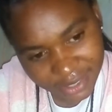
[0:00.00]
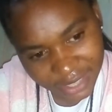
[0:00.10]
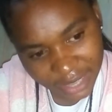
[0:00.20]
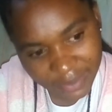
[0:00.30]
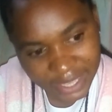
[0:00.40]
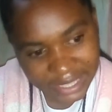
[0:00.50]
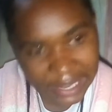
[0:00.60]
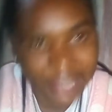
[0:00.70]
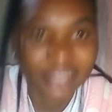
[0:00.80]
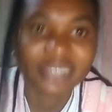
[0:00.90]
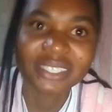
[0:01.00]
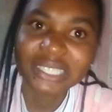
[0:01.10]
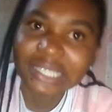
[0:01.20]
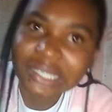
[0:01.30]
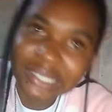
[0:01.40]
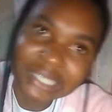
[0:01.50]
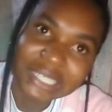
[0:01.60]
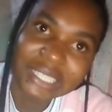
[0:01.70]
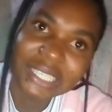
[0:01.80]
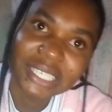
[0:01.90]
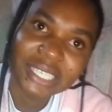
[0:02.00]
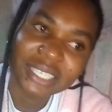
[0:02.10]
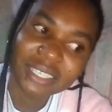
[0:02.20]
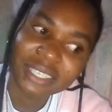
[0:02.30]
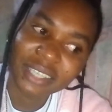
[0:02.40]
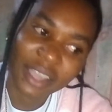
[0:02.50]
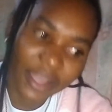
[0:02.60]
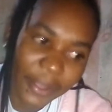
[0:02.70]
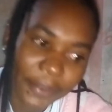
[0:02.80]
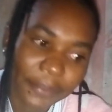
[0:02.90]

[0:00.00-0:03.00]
I was like, Lulu, and like, yeah.